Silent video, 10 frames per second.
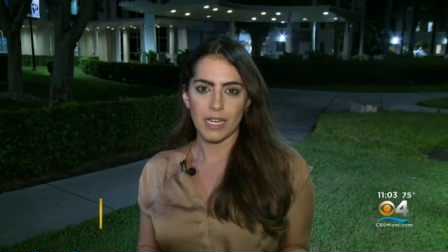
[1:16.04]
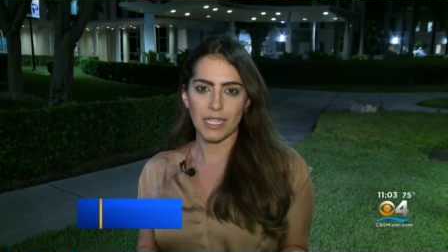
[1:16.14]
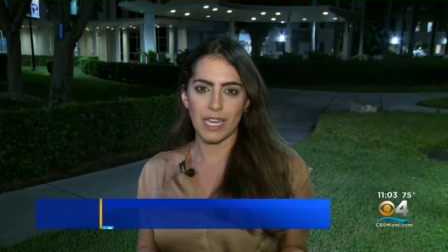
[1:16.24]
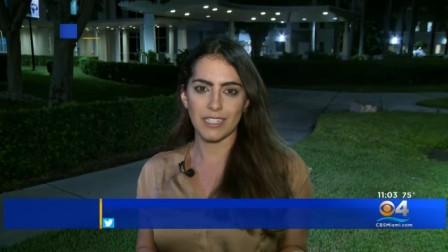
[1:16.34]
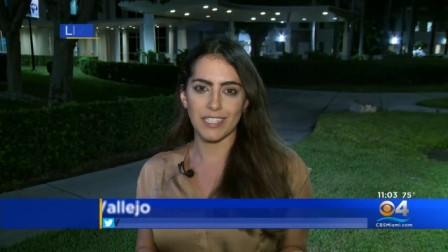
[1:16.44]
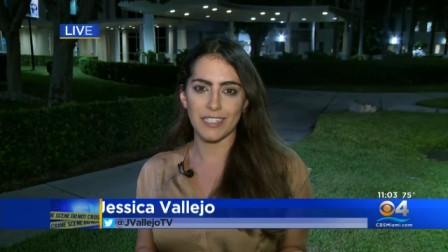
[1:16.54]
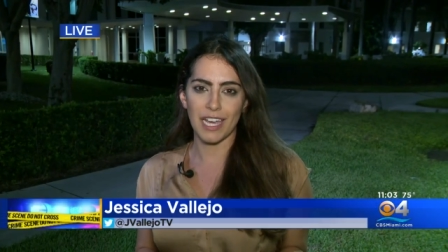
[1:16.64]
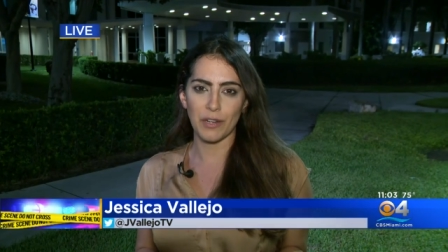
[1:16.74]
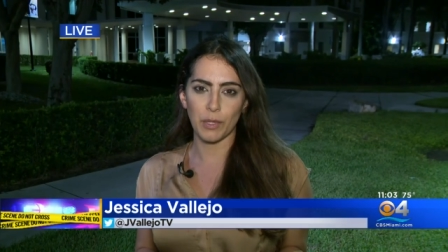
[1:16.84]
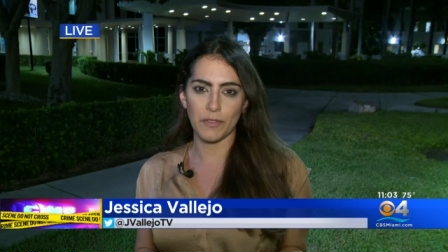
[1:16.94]
Again,
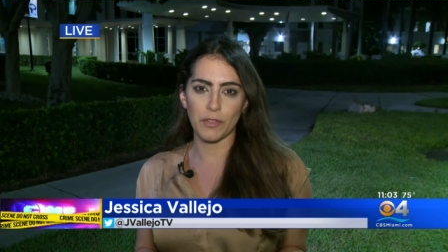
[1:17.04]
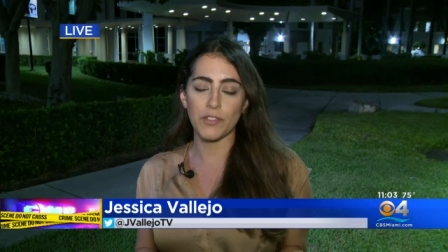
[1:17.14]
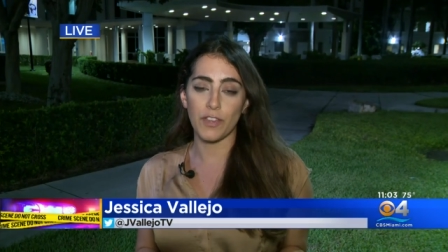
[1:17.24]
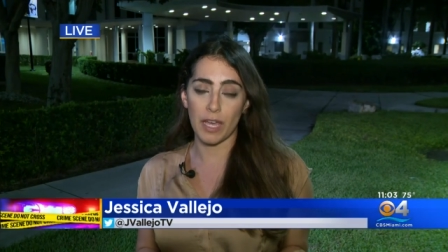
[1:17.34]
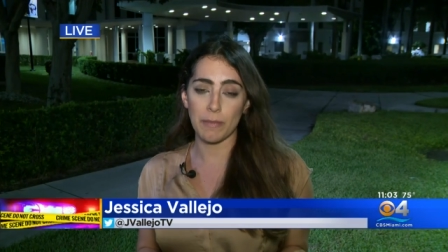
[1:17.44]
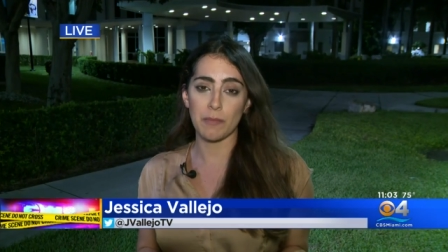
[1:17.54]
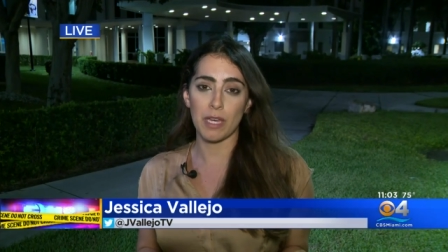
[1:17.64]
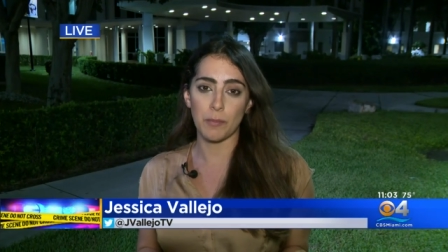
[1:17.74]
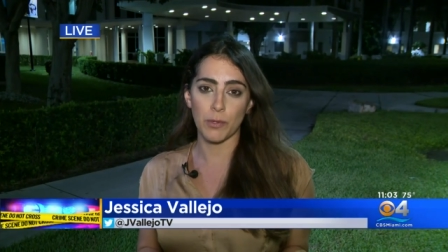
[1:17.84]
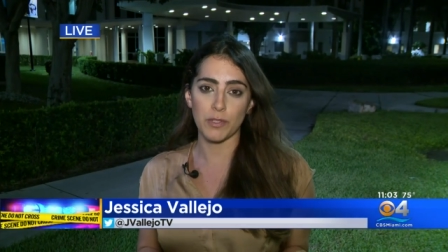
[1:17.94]
tonight, one of those family
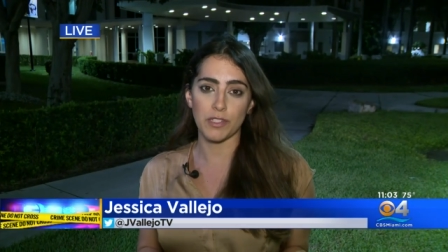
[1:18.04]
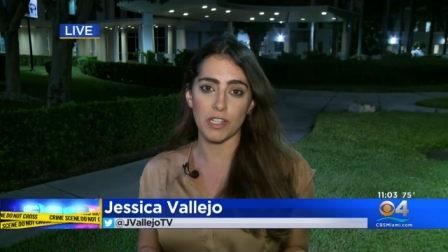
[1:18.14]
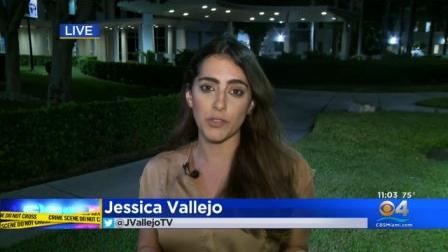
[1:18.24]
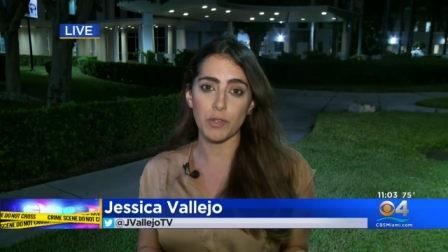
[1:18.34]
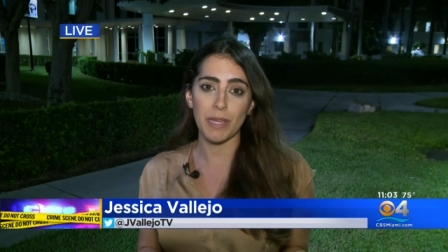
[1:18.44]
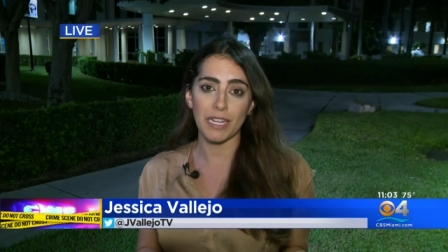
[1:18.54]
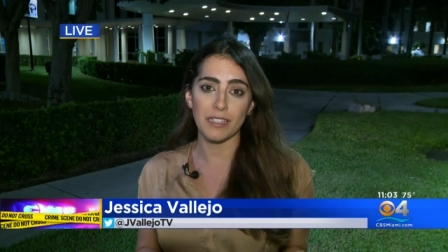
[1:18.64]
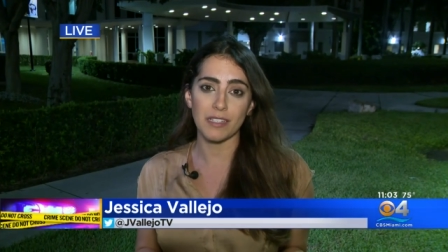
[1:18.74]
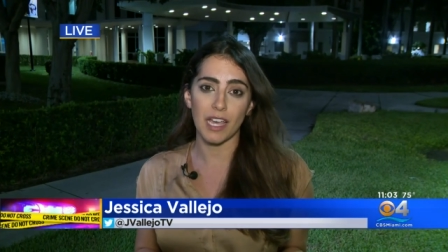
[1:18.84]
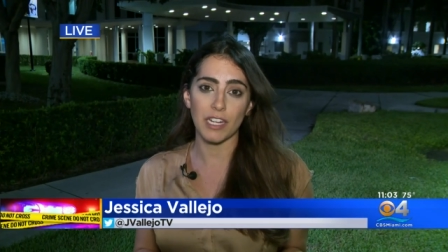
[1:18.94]
members does remain
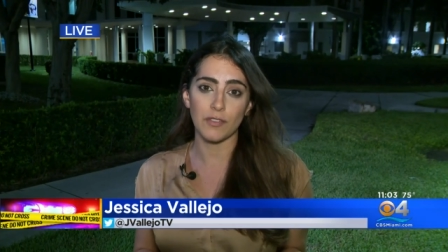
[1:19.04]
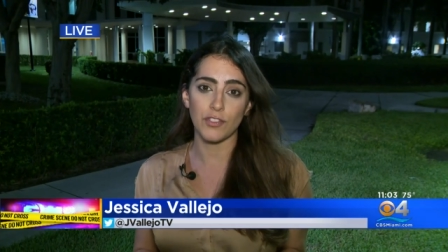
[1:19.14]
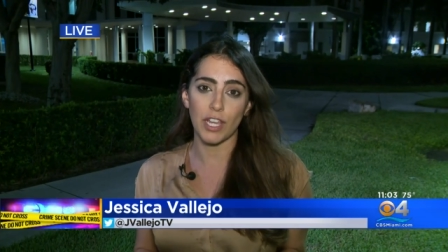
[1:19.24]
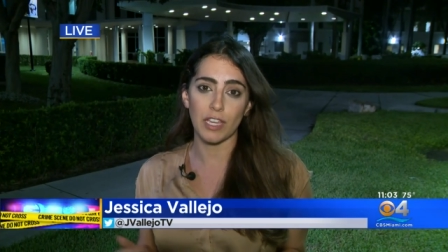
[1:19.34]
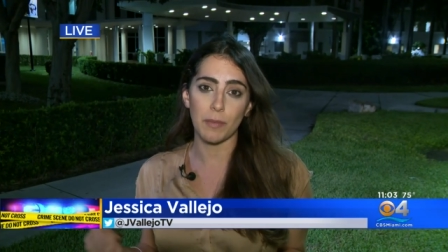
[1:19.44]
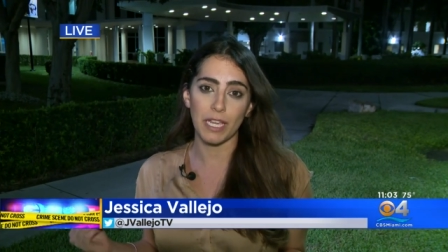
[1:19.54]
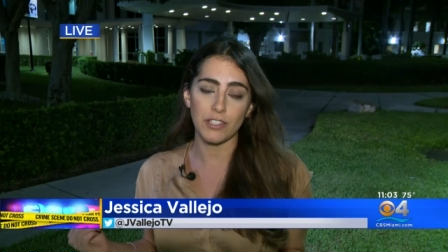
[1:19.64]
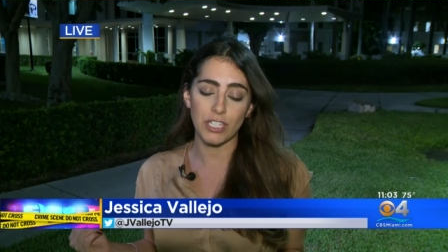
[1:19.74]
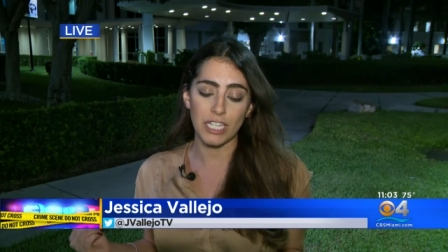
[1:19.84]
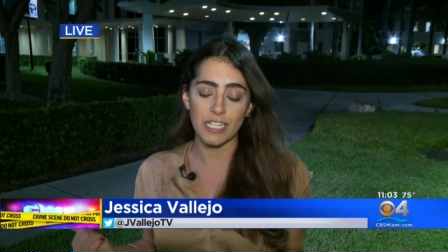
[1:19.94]
inside of
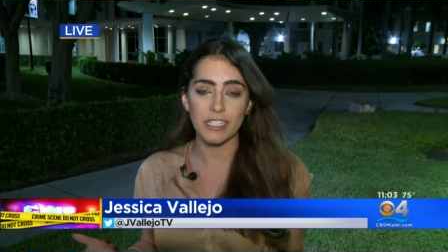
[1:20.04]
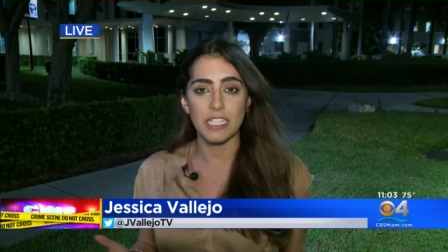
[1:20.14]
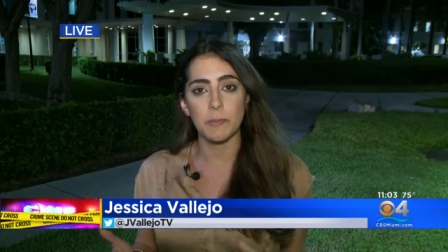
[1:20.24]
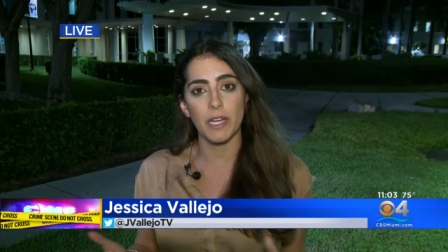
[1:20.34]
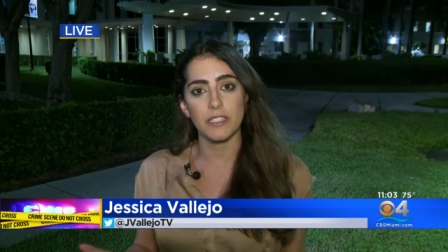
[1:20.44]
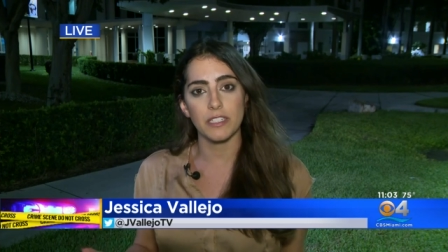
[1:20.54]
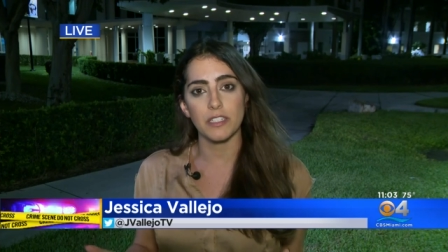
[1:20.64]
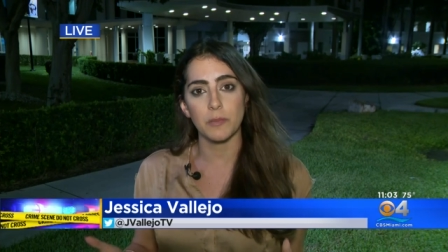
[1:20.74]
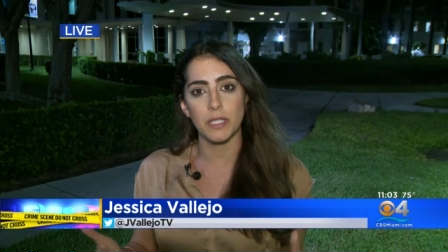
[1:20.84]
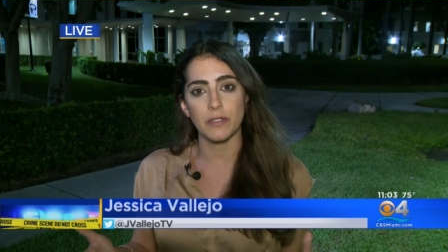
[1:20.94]
JMH. He is
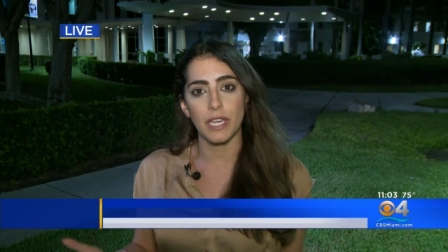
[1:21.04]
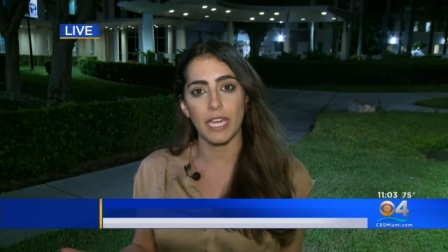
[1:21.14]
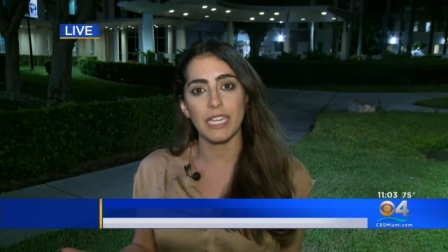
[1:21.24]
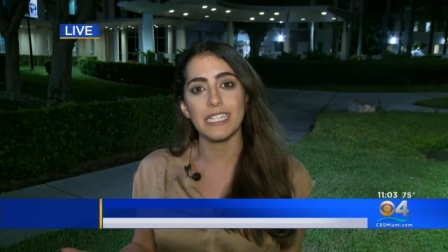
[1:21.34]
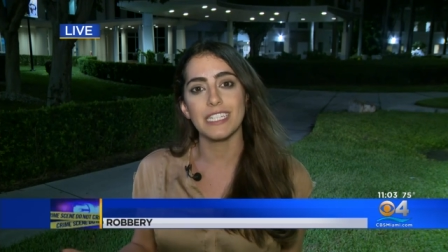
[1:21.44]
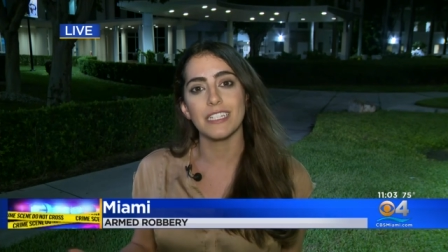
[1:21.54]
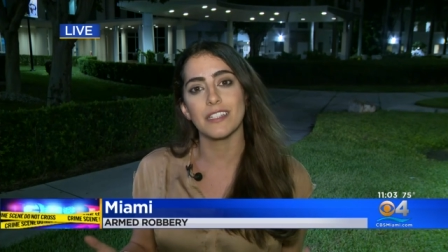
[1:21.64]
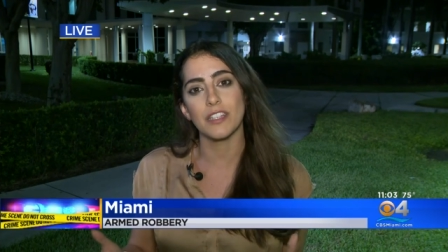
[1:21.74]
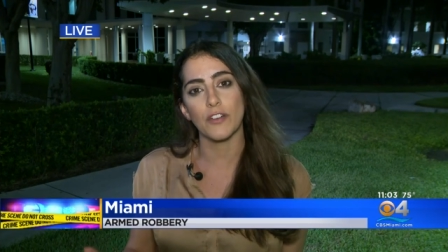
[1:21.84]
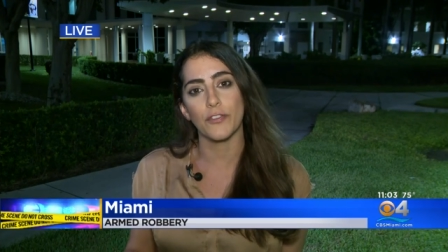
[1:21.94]
expected to be okay. He
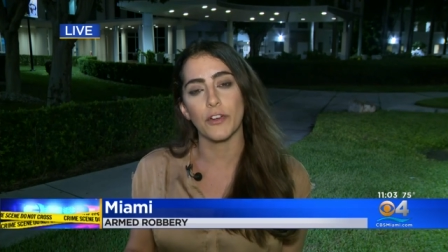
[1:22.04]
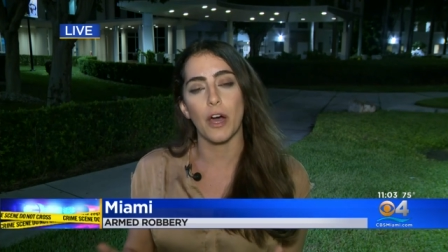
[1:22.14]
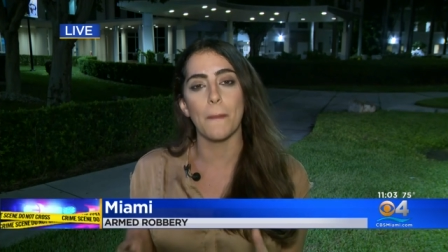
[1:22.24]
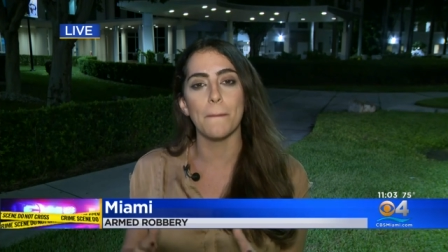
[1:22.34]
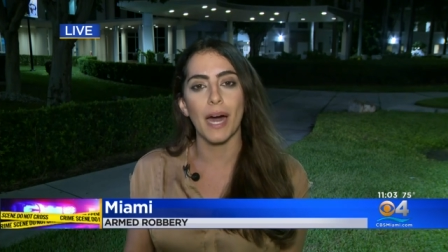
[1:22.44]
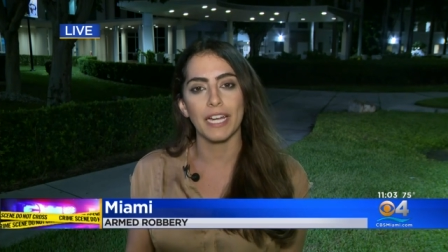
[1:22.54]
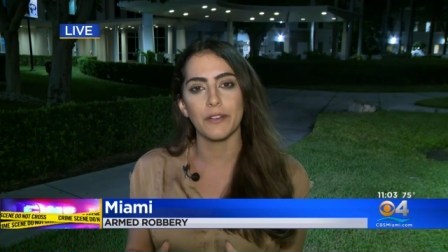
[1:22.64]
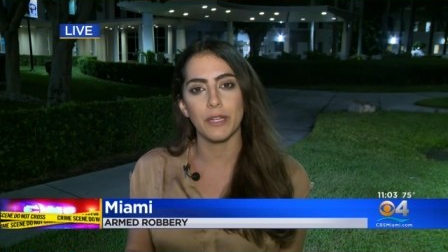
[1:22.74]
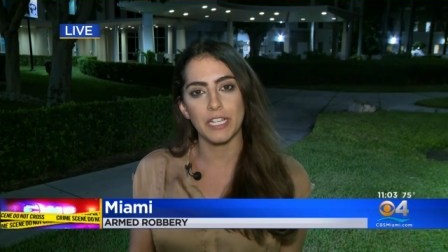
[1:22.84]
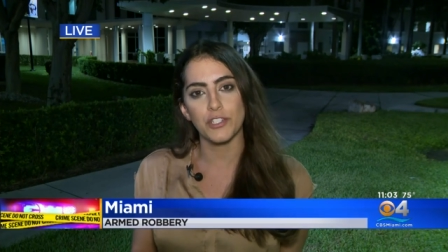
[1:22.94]
did suffer a
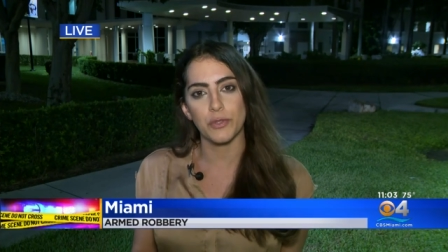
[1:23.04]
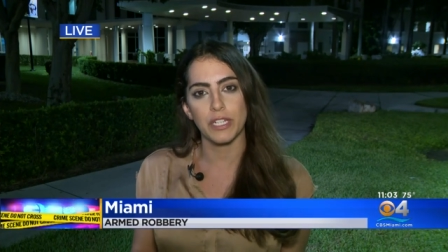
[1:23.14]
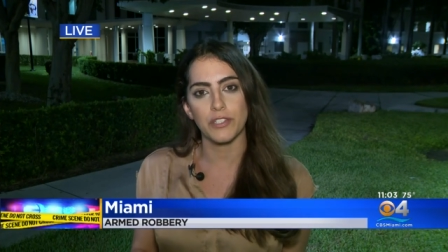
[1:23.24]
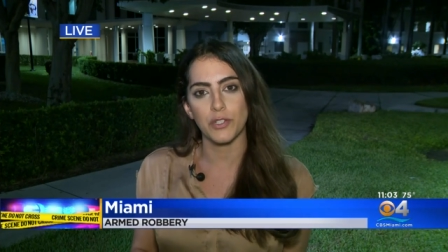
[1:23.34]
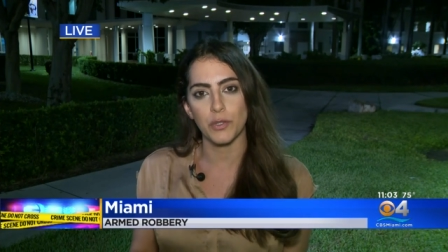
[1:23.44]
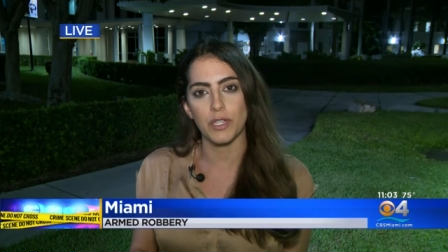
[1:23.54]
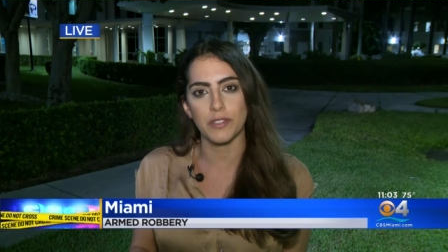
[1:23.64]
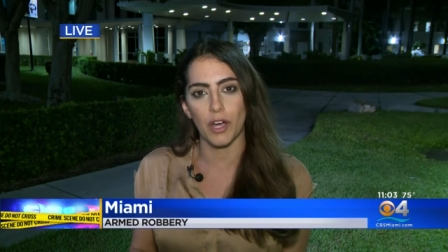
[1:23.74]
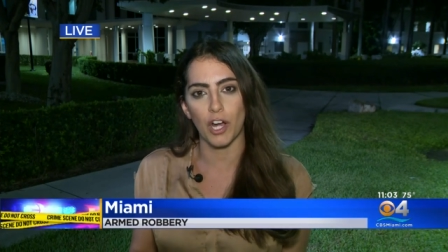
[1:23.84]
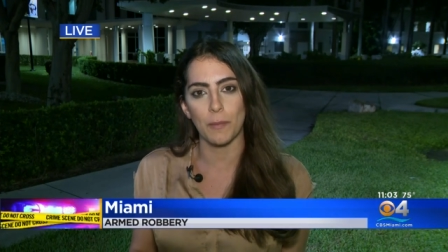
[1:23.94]
minor injury to
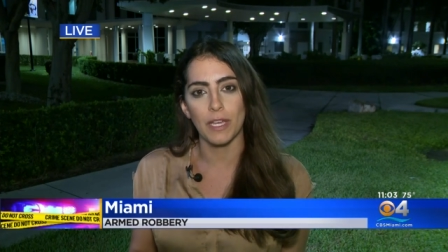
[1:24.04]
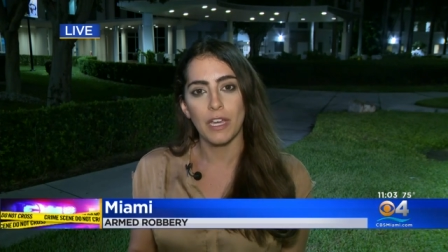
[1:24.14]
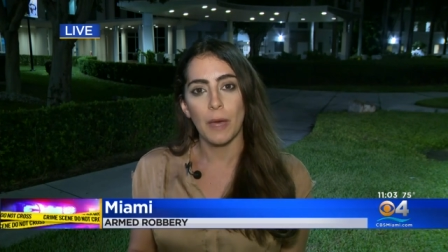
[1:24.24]
his arm,